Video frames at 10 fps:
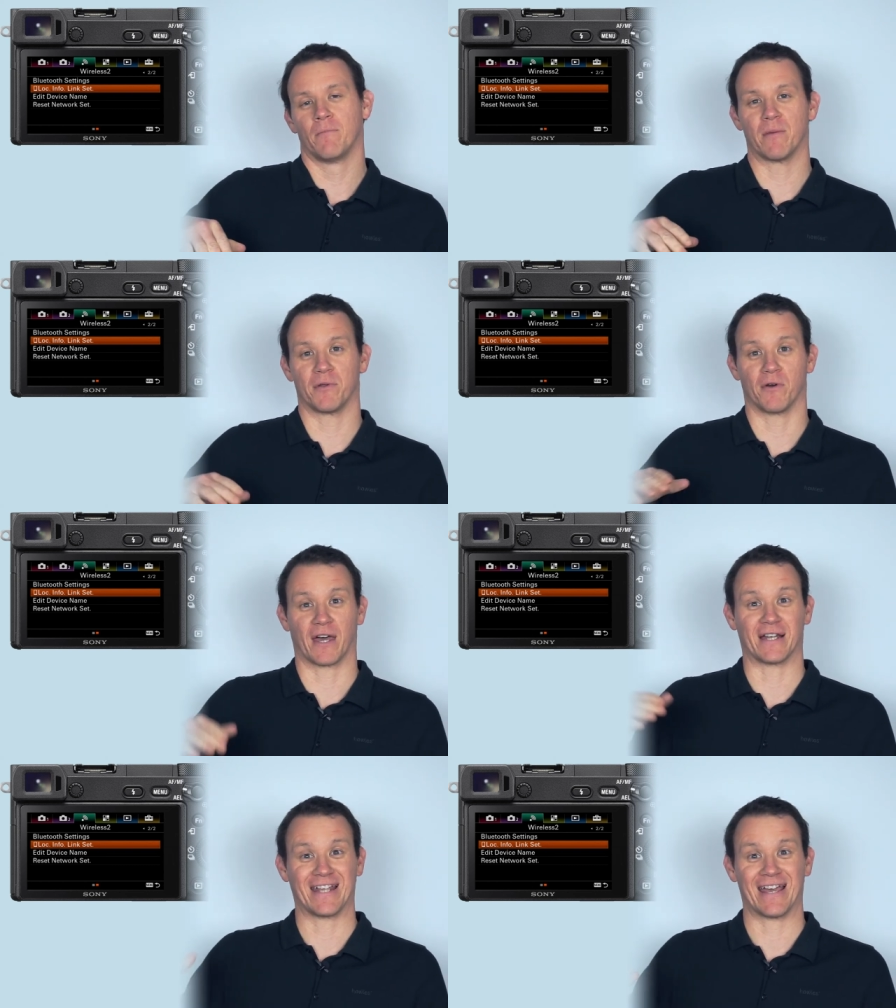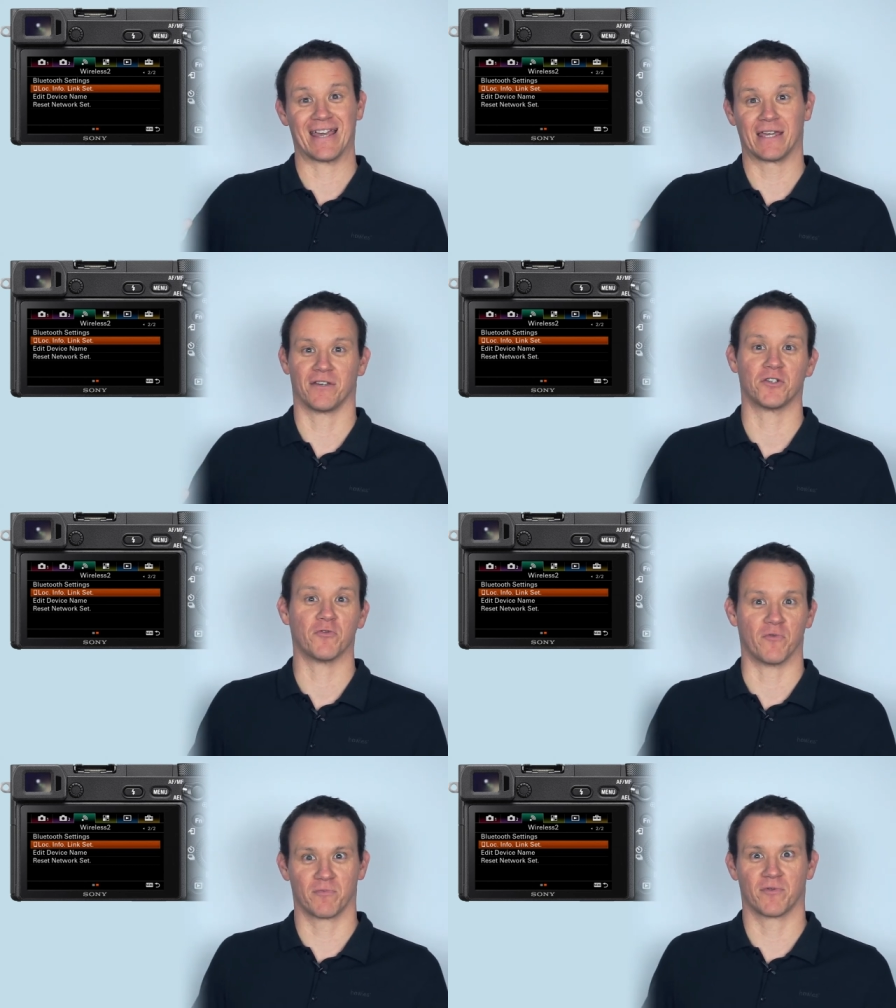Maybe not that day, because
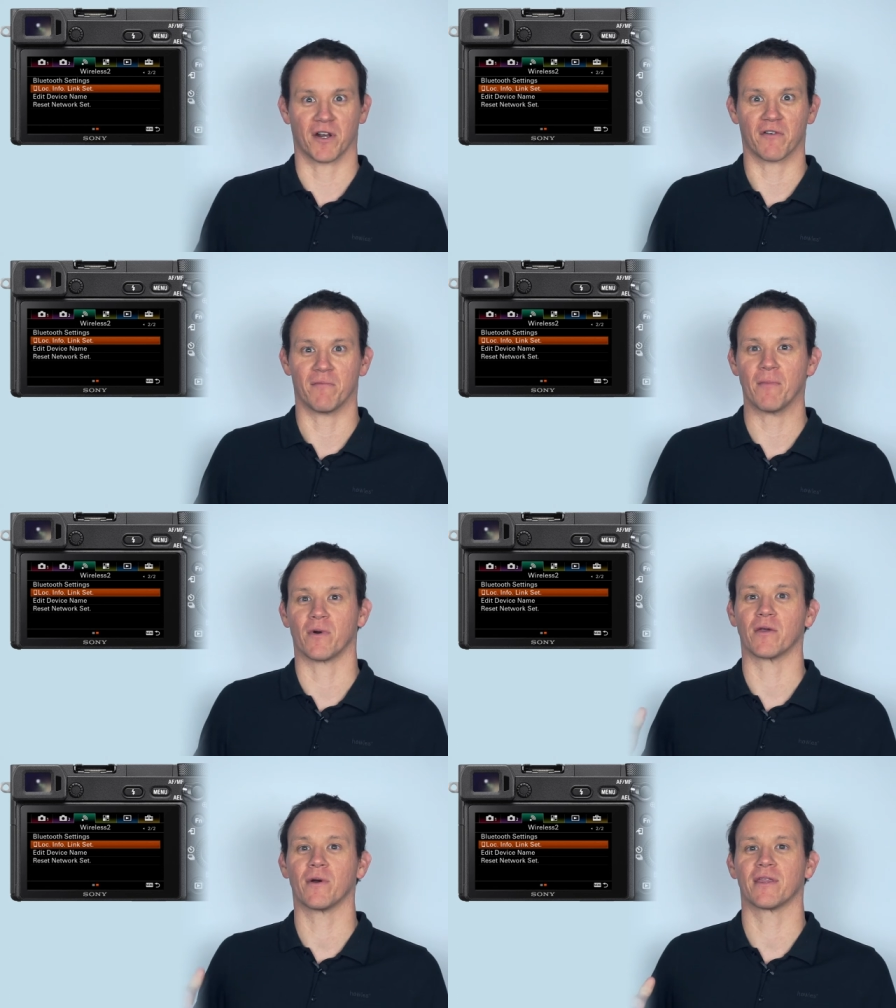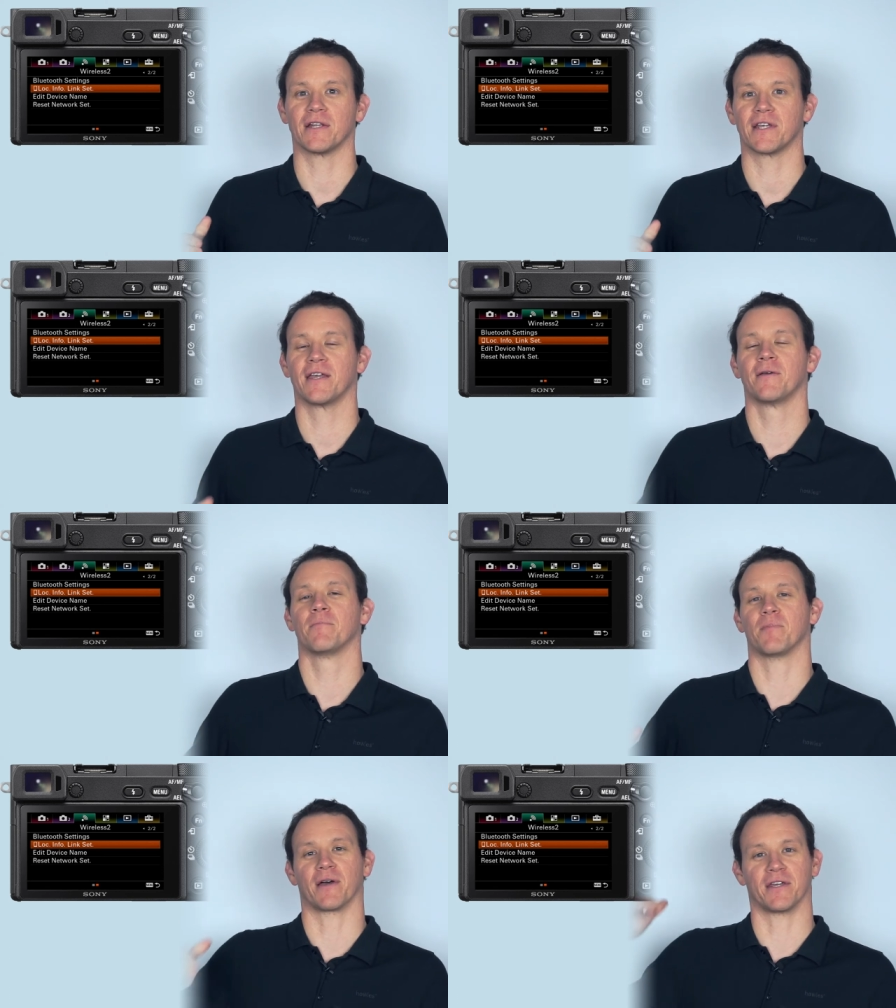you're going to remember where you were that day,
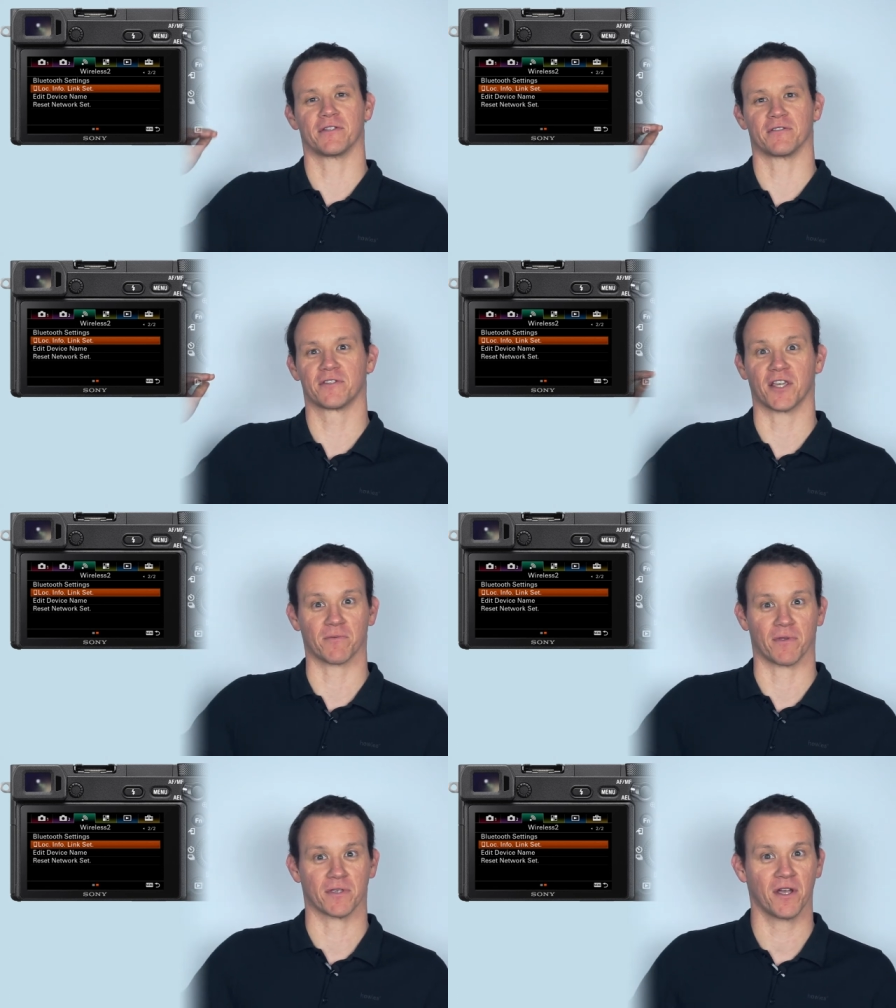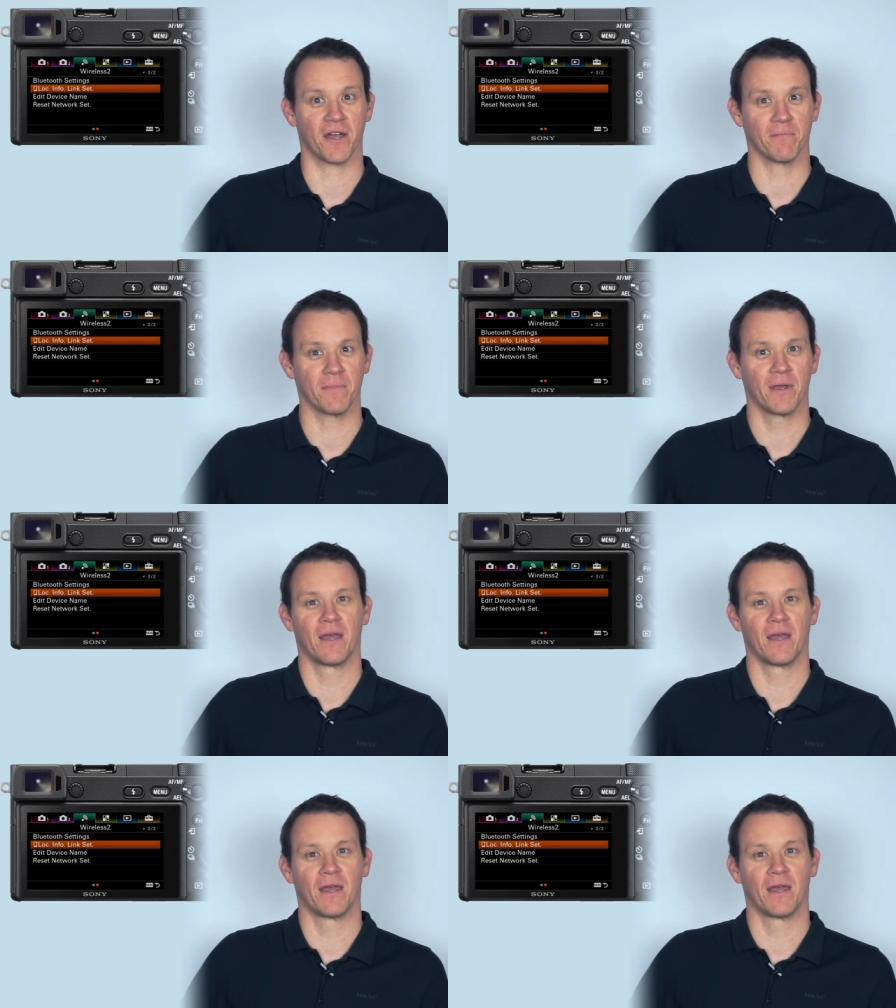but in six months' time,